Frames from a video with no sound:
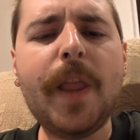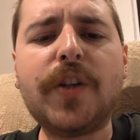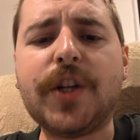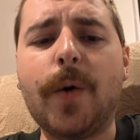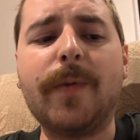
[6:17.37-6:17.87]

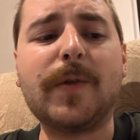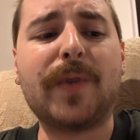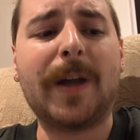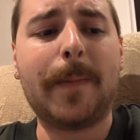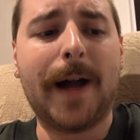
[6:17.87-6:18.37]
So we must
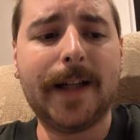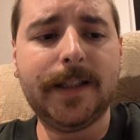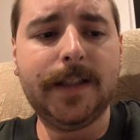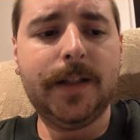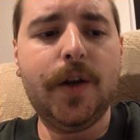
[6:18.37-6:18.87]
bring her back,
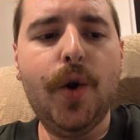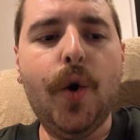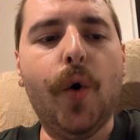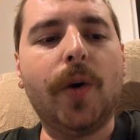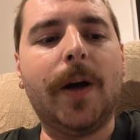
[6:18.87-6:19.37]

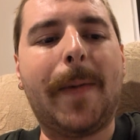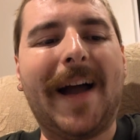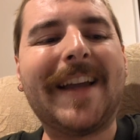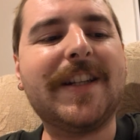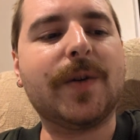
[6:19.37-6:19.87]
haul her
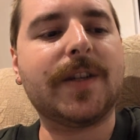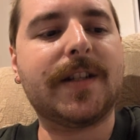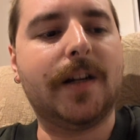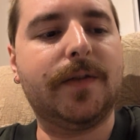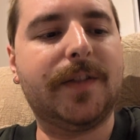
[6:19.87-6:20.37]
back into
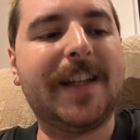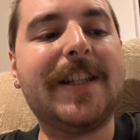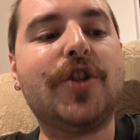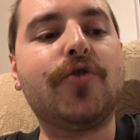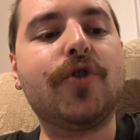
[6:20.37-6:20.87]
ourself. That
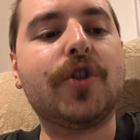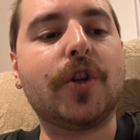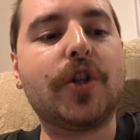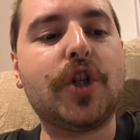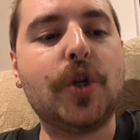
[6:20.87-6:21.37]
is true
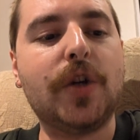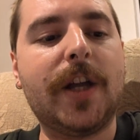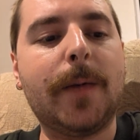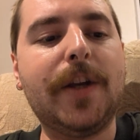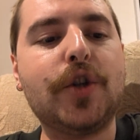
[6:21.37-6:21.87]
solitude. It
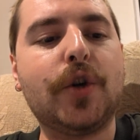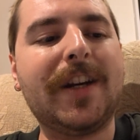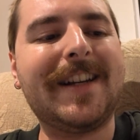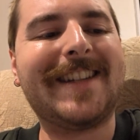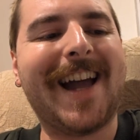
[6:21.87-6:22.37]
can be enjoyed
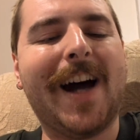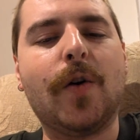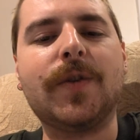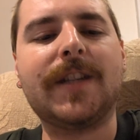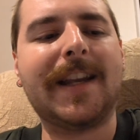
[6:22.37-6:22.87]
in
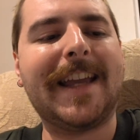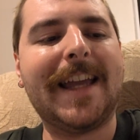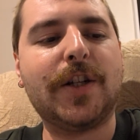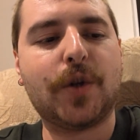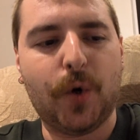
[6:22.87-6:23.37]
towns and in
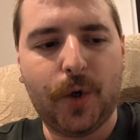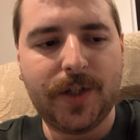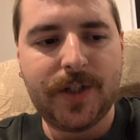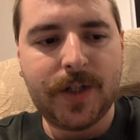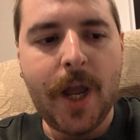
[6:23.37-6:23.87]
king's
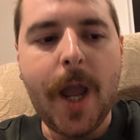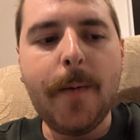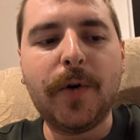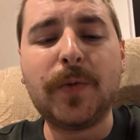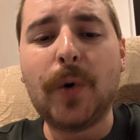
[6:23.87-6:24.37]
courts,
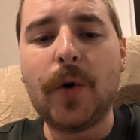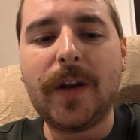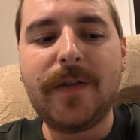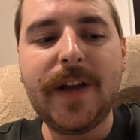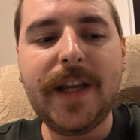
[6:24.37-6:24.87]
but more
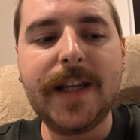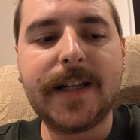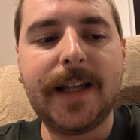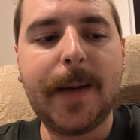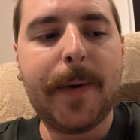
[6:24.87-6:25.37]

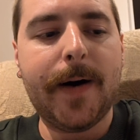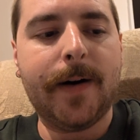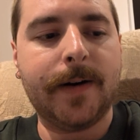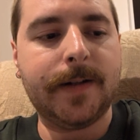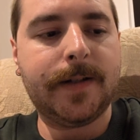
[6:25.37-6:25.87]
conveniently
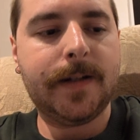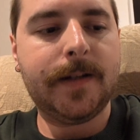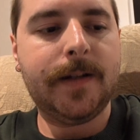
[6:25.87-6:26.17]
apart.